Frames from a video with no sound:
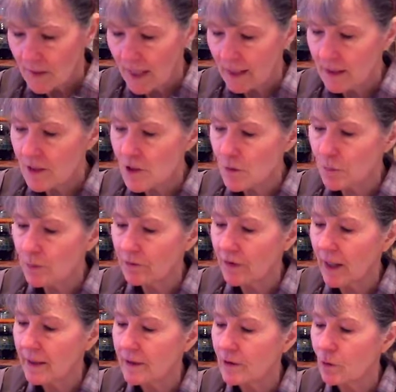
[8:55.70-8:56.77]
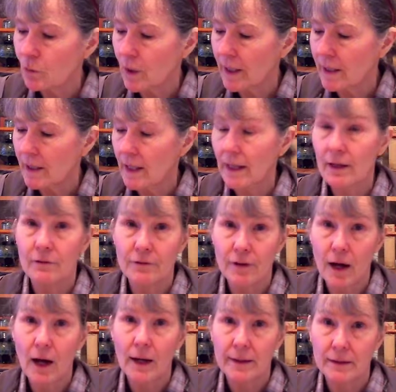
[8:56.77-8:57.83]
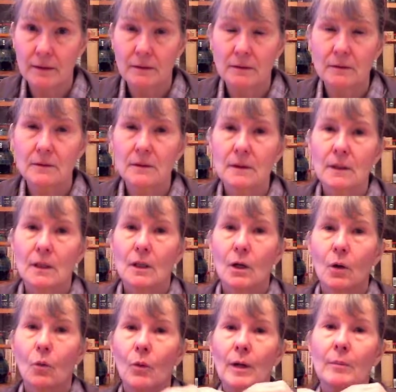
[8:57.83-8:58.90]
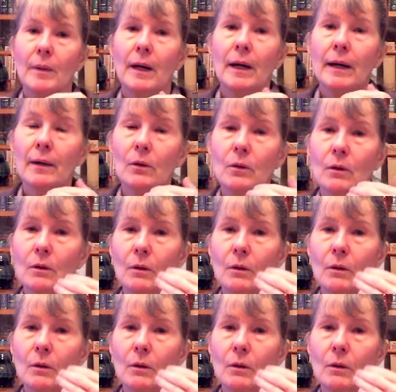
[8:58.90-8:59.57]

And he's provided a way like a vine whereby